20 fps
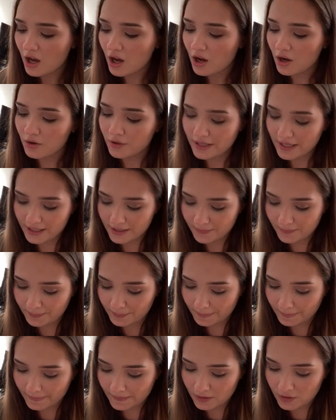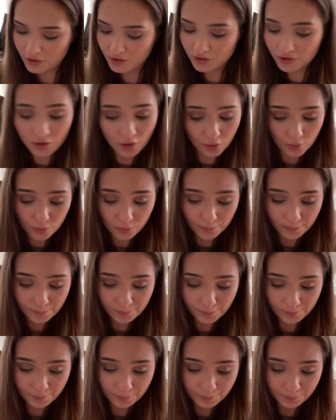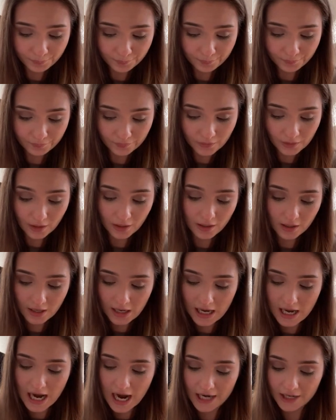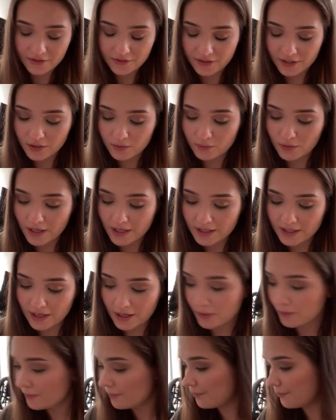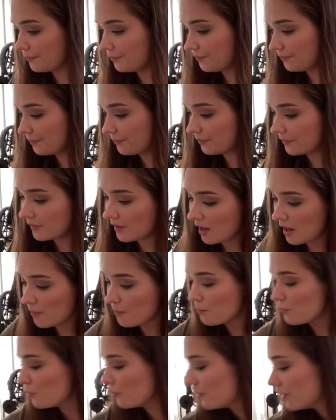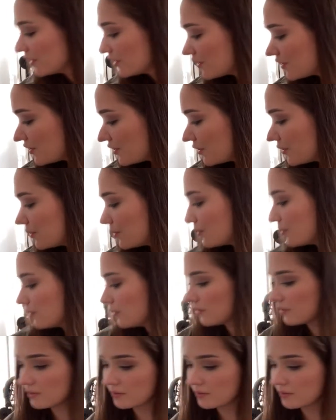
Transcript: Okay, so I think right now I'm moving to